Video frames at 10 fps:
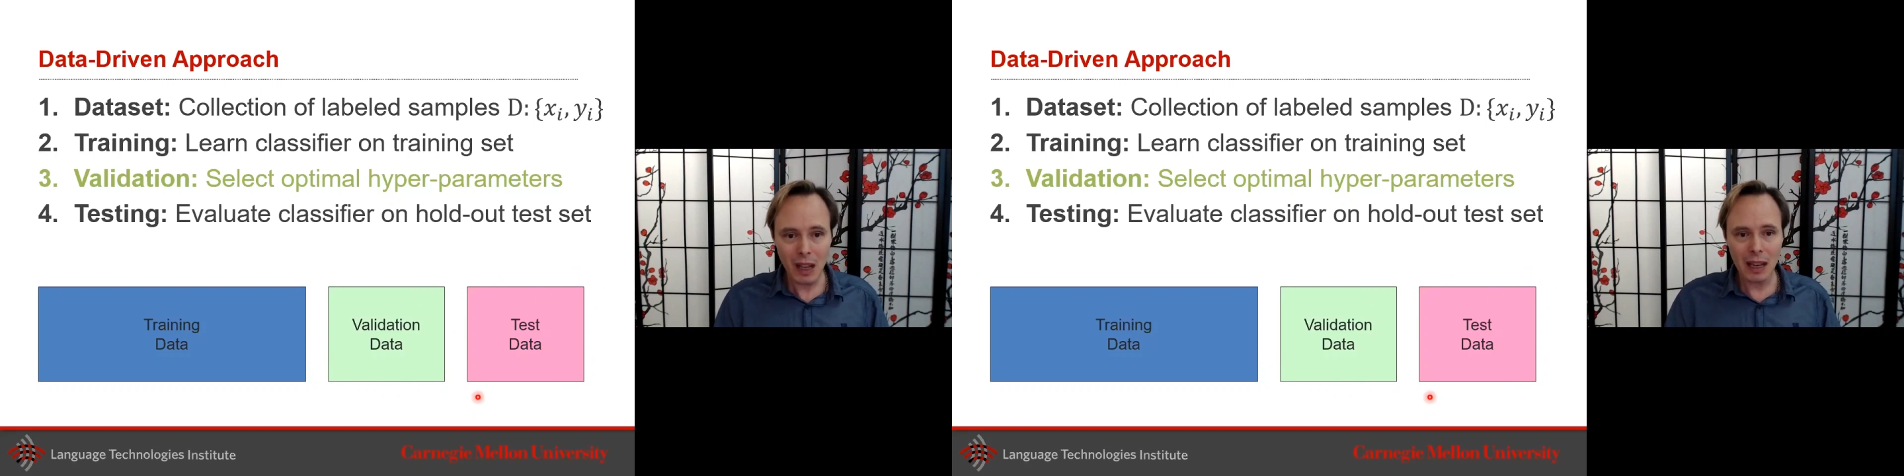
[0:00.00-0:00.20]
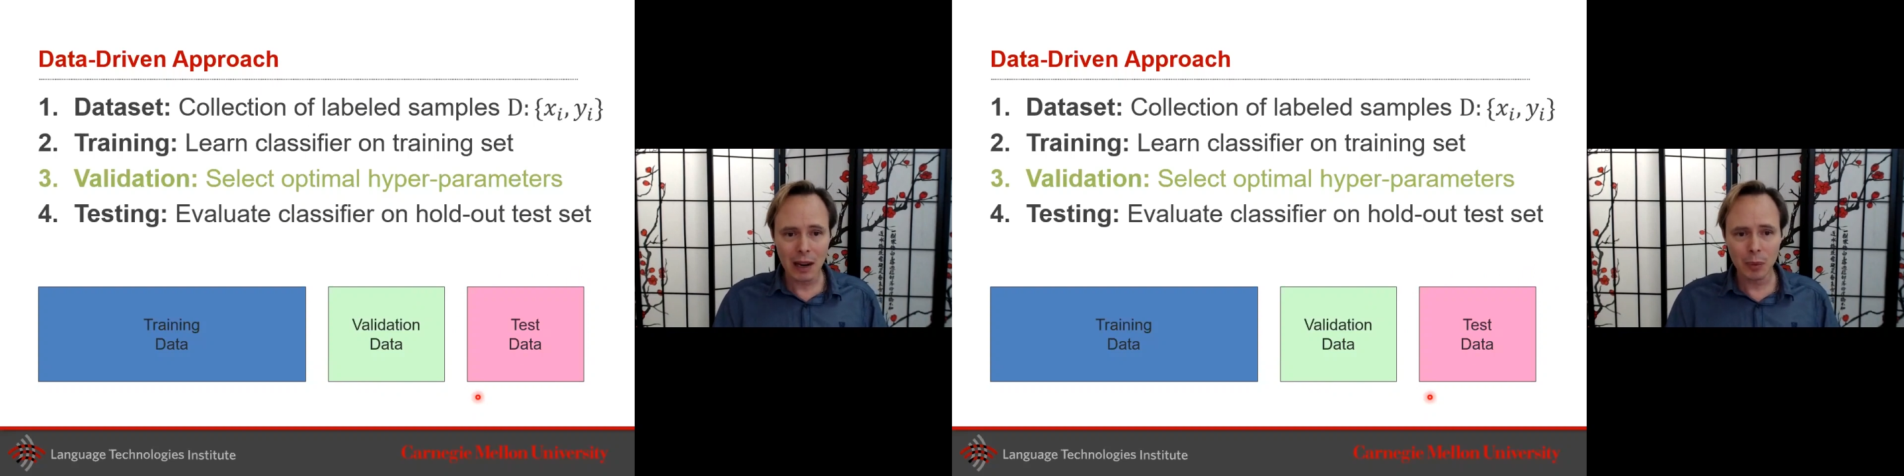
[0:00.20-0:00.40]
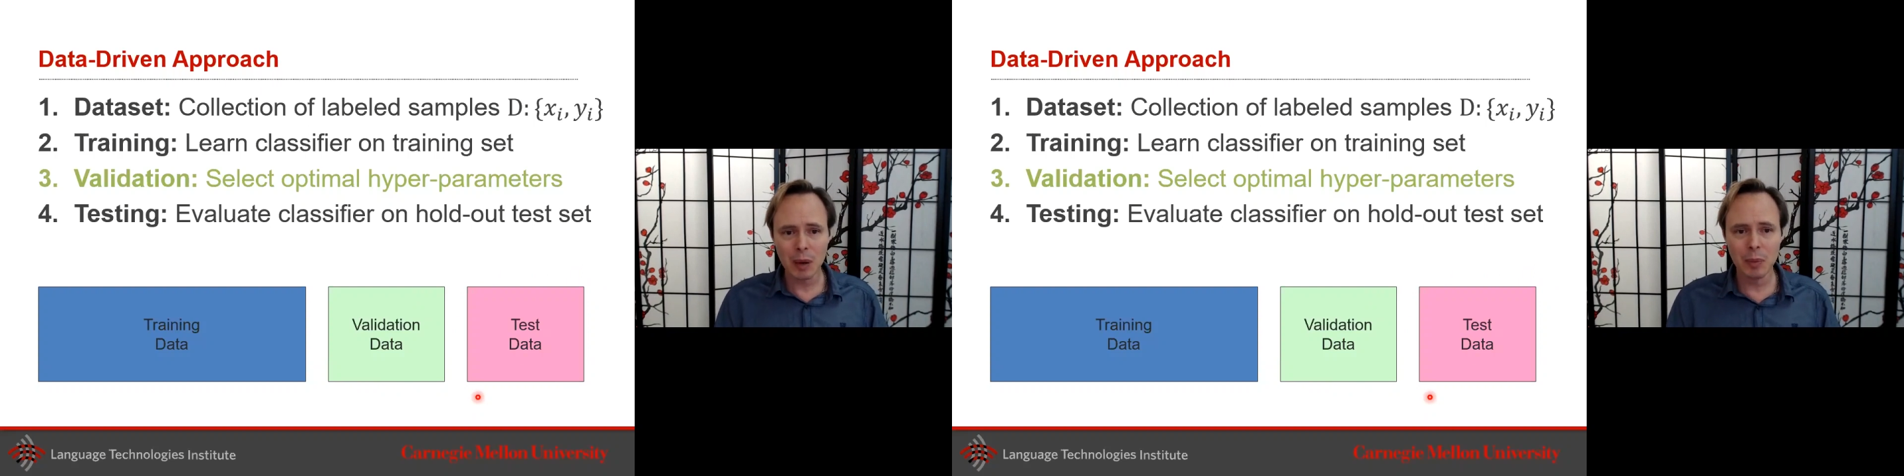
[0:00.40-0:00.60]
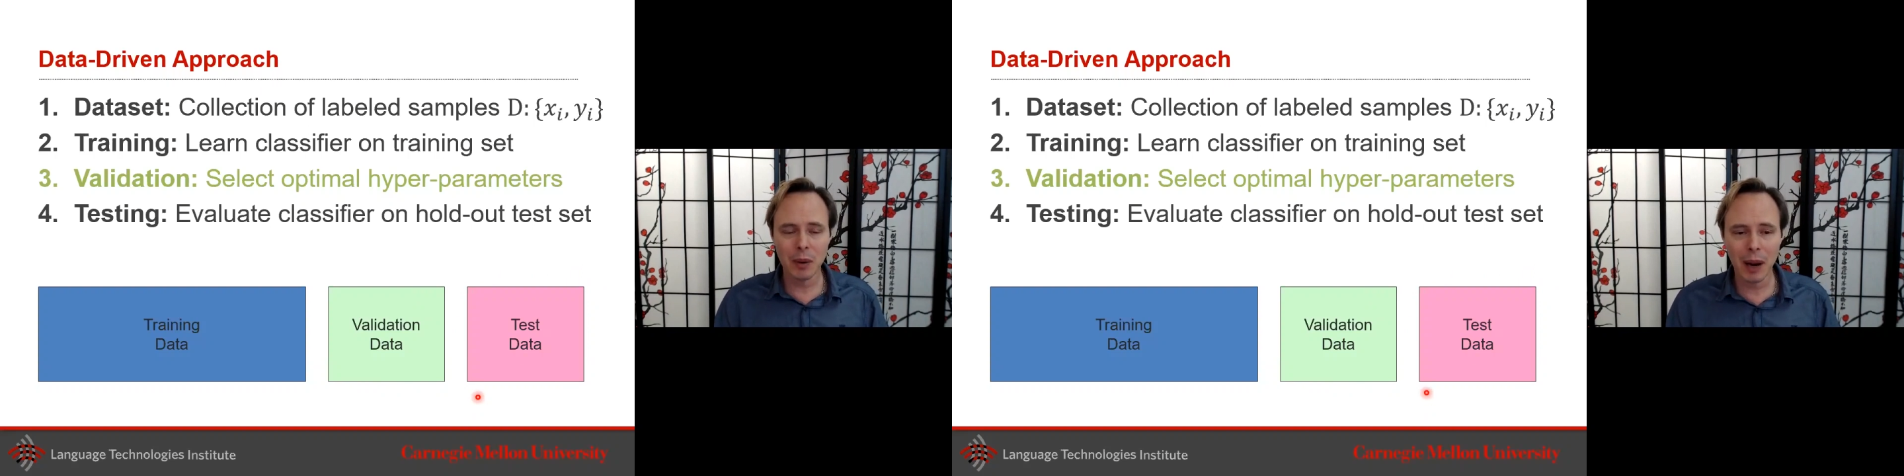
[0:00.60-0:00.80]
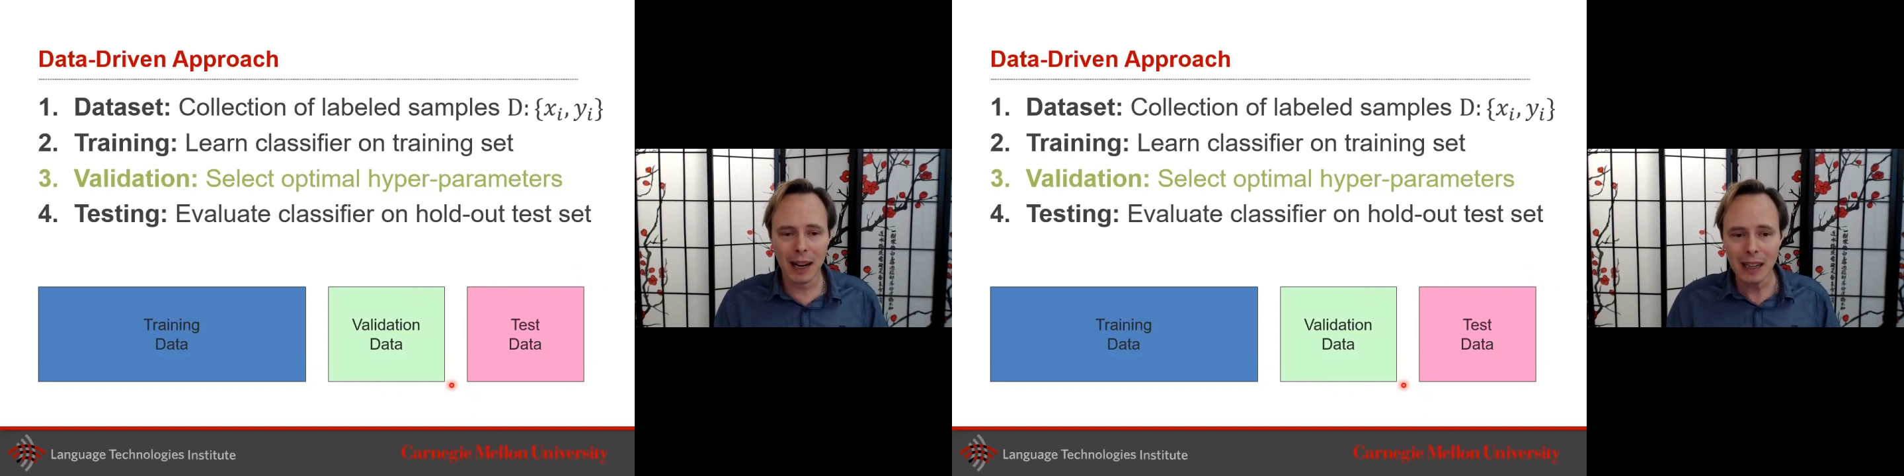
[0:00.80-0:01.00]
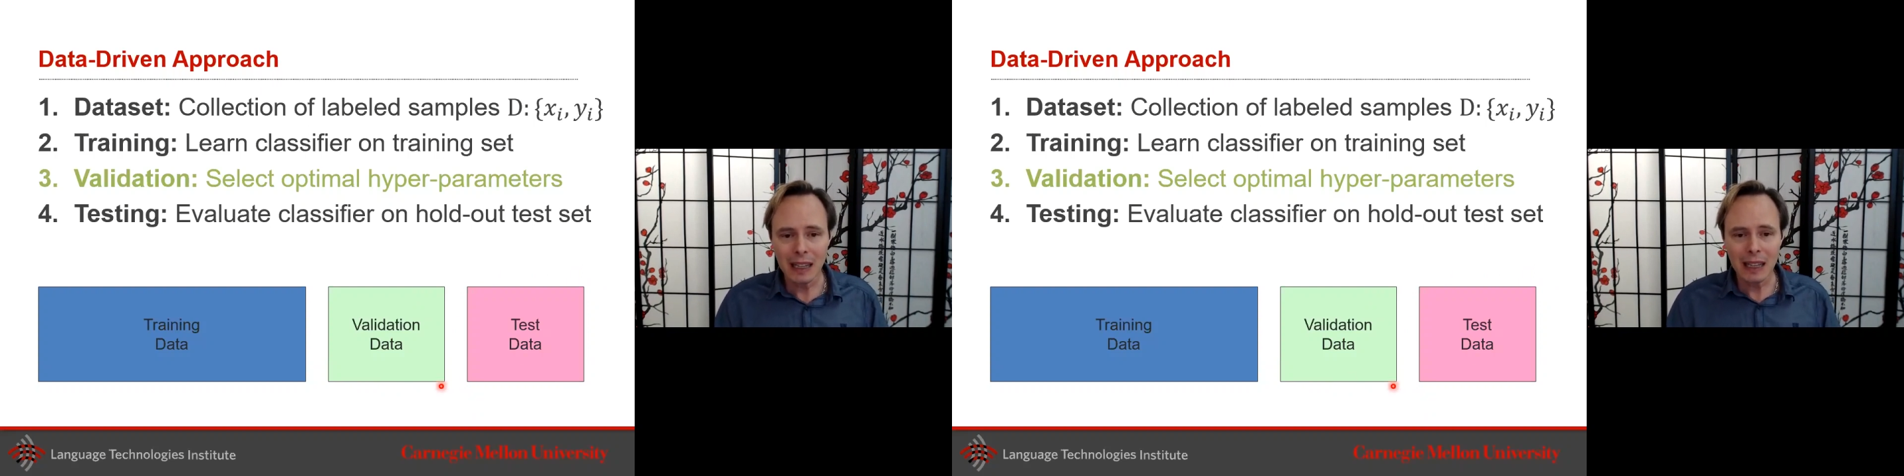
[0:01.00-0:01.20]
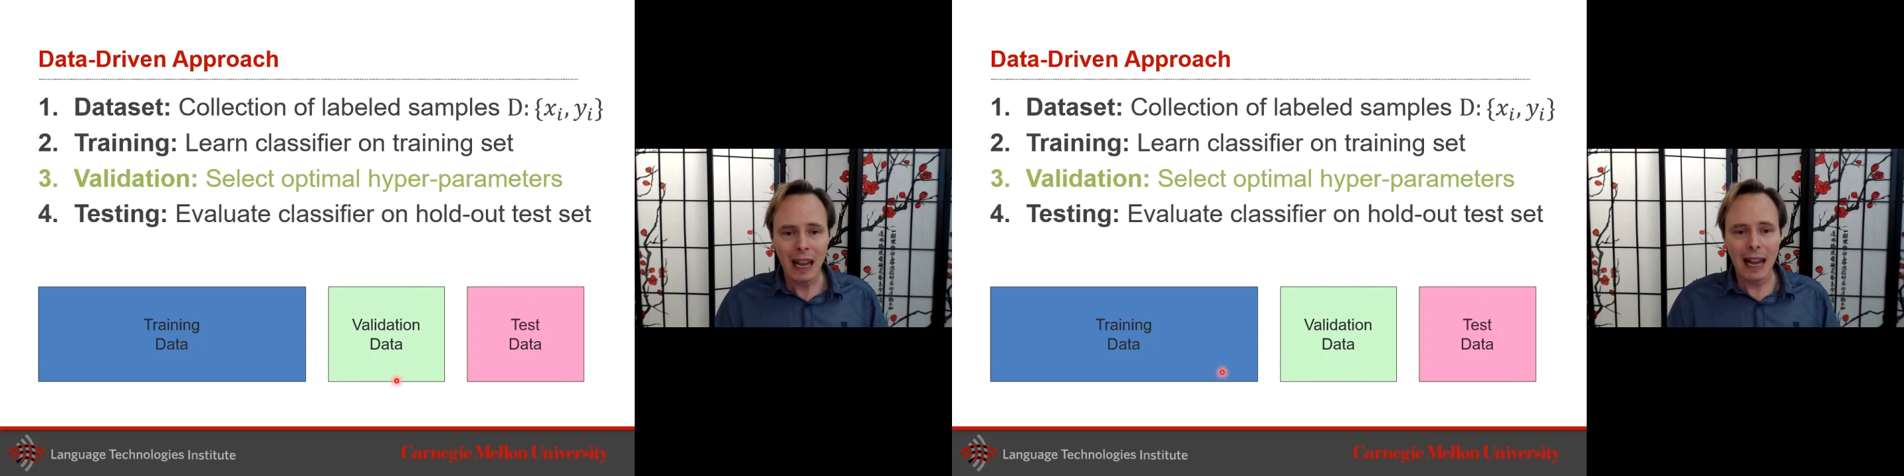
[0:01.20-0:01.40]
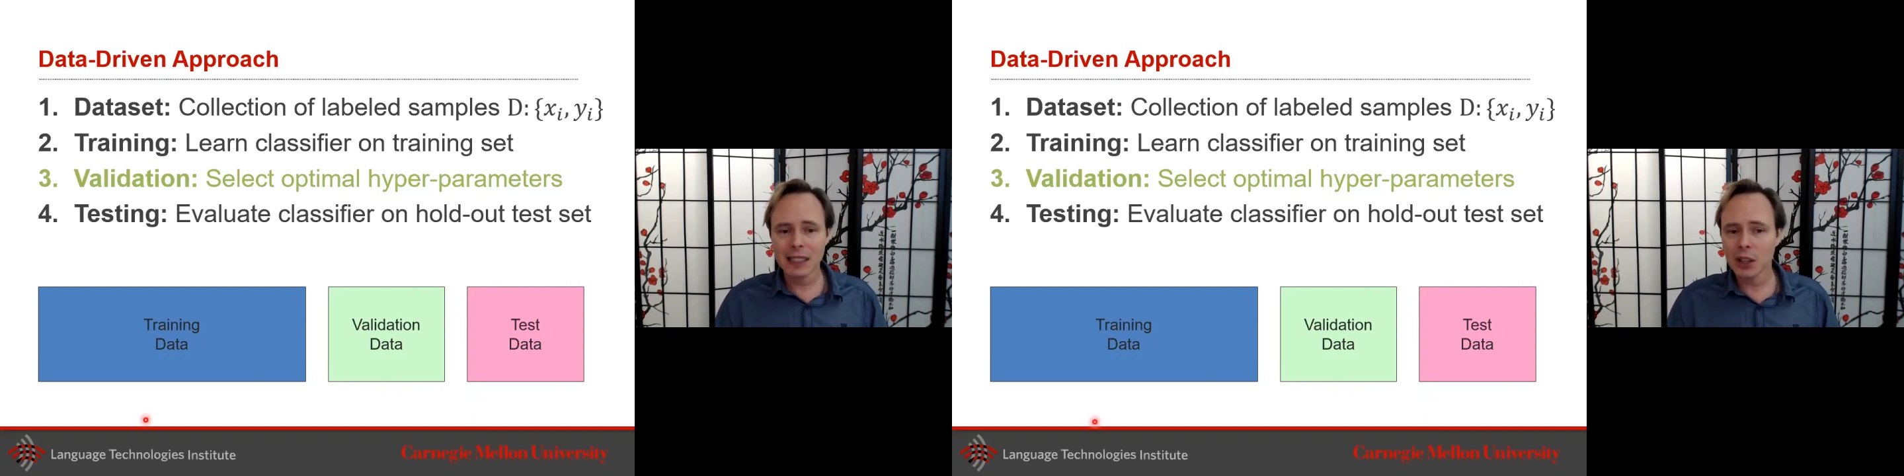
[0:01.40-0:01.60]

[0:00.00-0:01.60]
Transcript: that will be great. And